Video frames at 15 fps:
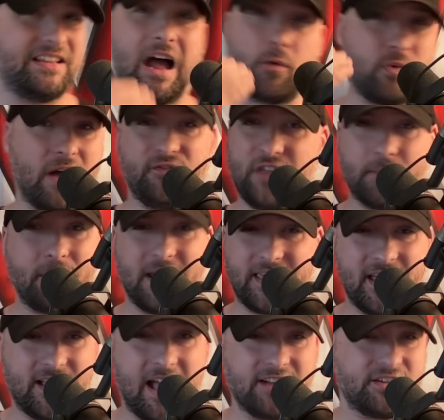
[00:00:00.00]
how revved up I
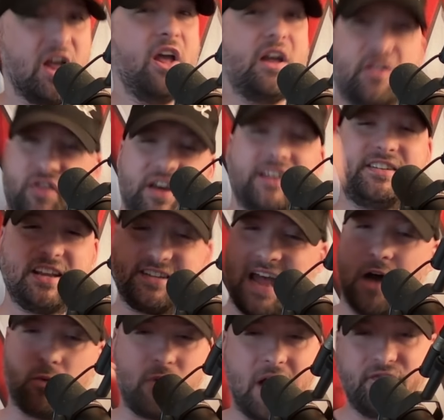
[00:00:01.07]
get, guys. This is
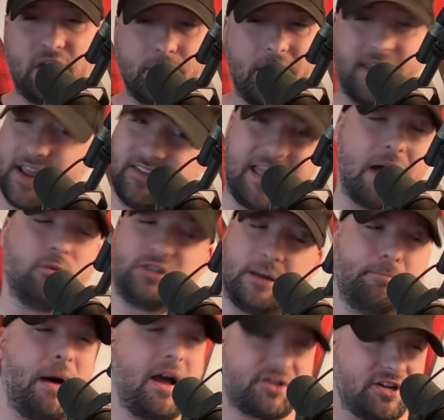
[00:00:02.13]
how revved up I get. That was a
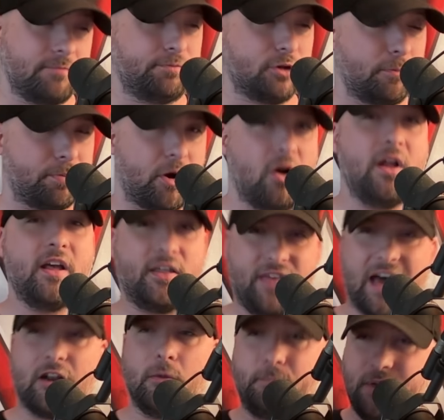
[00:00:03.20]
botch and blooper.
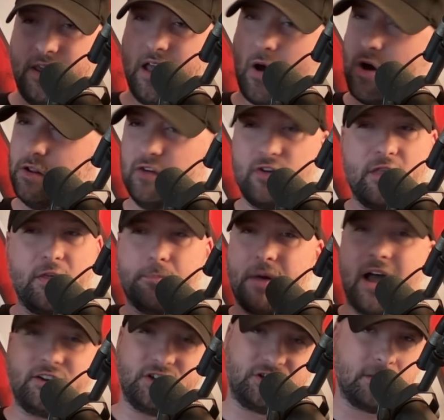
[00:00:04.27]
That'll be all over the
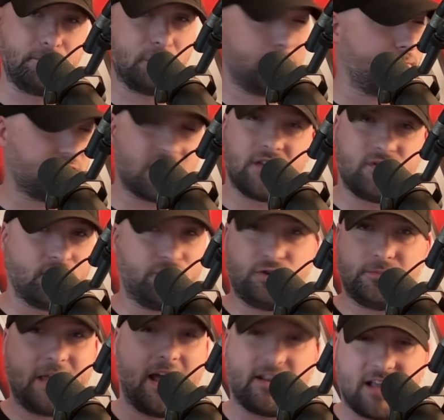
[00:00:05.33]
blotches and bloopers on
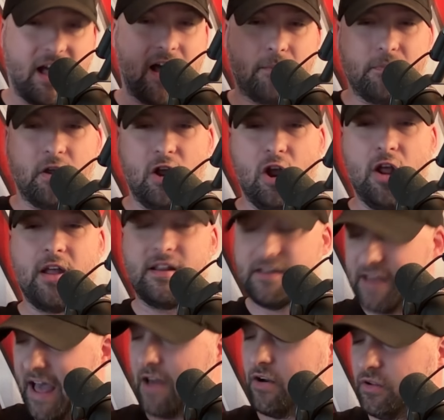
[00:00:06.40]
YouTube.com.
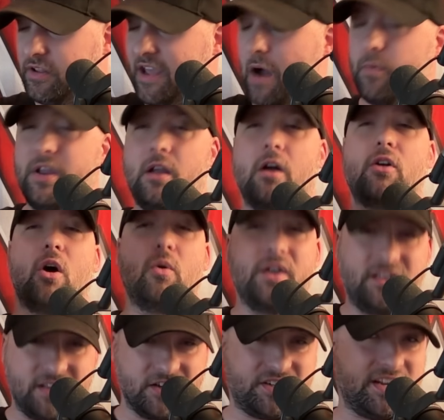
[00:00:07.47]
Not only are we going
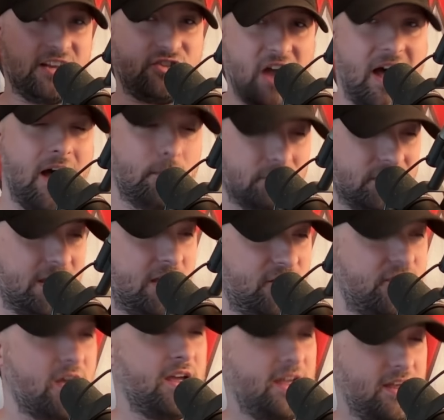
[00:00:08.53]
to see Dom
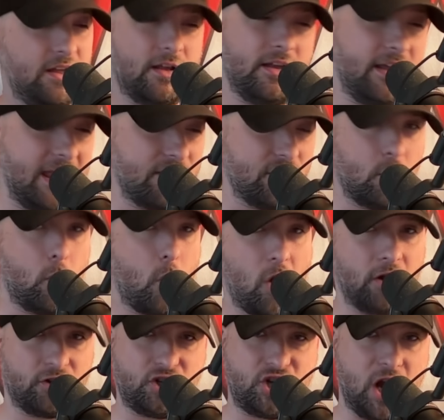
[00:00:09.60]
leave and the
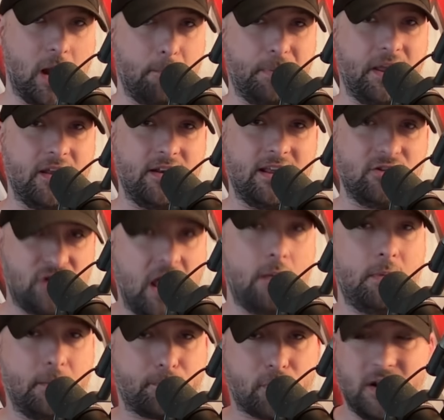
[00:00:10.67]
world champion and
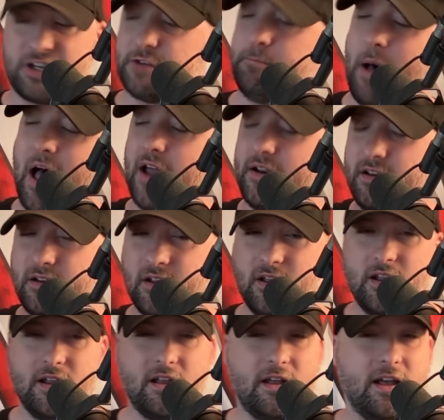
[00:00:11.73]
Damian Priest, but
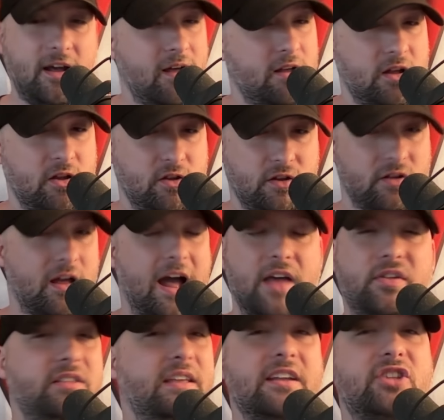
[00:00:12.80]
I
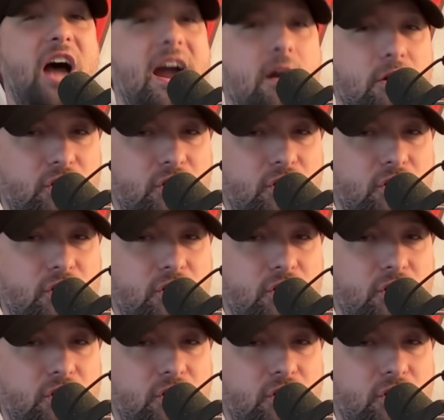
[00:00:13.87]
think the entire